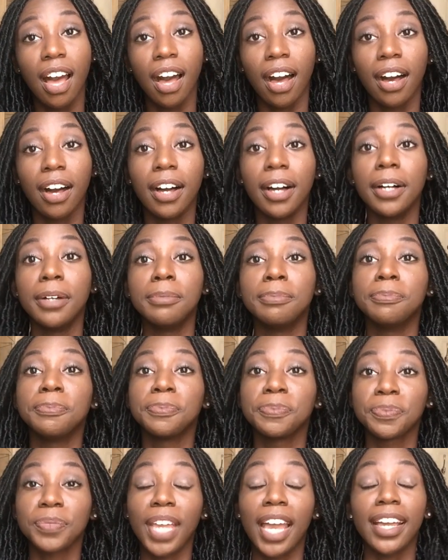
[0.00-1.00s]

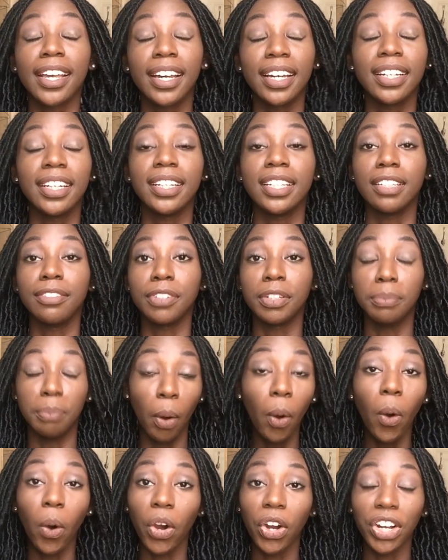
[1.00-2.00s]
I cut it even
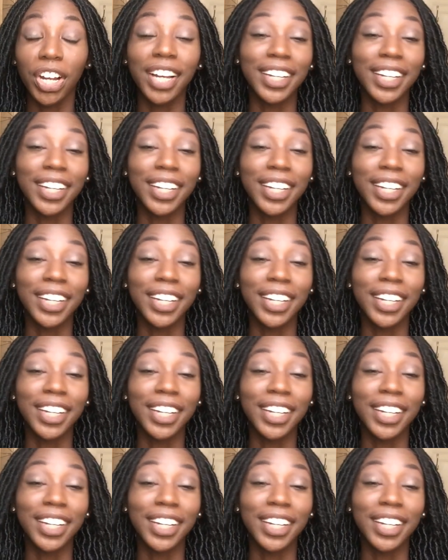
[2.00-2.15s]
more